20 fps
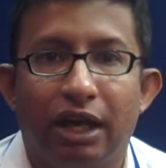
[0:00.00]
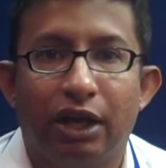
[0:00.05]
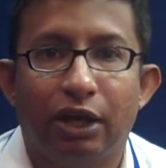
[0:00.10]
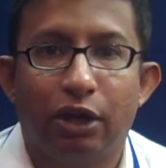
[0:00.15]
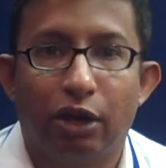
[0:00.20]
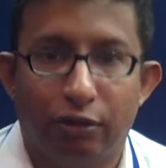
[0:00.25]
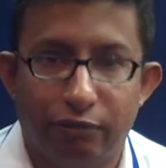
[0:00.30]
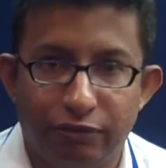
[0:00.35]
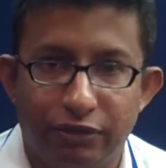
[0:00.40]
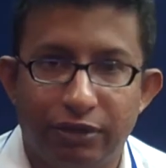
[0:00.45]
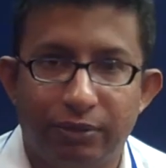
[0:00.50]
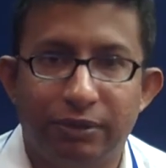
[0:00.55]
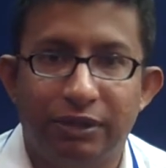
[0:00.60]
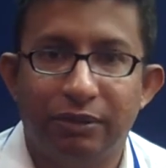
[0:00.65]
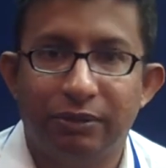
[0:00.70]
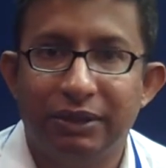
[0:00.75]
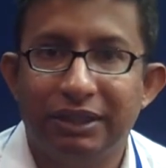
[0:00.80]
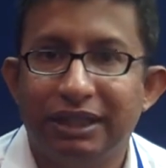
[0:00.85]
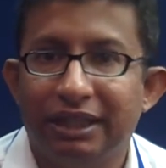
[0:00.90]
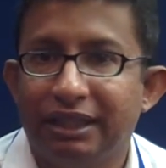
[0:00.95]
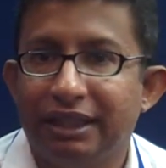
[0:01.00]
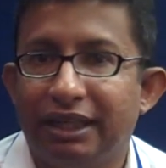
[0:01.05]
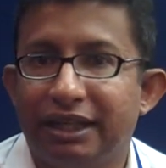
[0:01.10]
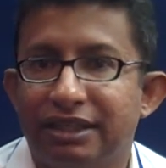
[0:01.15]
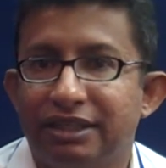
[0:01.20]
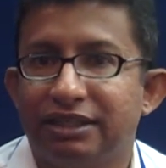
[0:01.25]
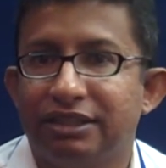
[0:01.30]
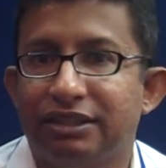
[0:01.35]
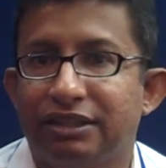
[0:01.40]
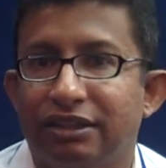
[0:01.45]
comfortable with, and that
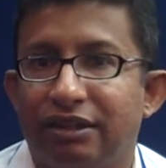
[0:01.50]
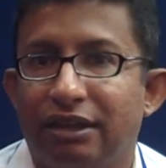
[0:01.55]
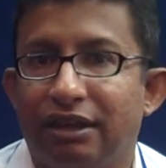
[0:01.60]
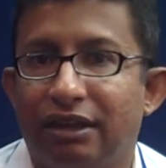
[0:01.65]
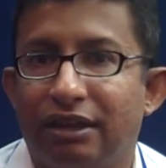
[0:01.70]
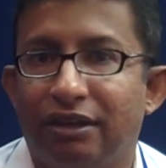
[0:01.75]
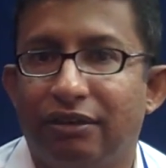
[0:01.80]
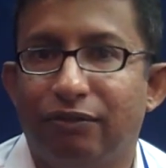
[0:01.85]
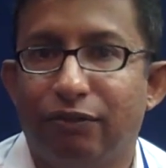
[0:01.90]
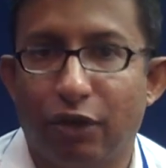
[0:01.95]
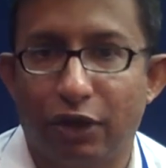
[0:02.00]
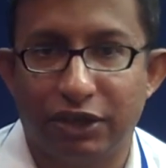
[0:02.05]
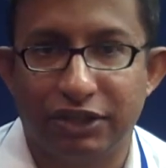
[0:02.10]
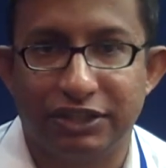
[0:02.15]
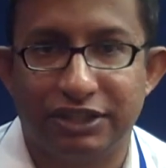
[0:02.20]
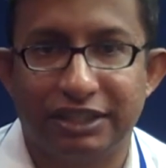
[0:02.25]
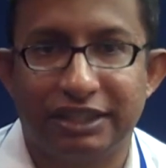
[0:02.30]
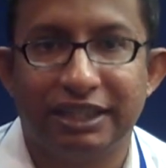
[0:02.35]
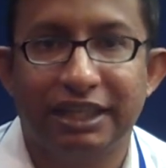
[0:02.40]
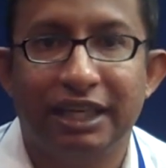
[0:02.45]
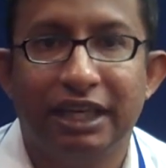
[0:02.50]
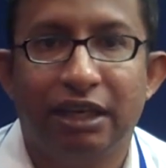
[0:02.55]
is voice.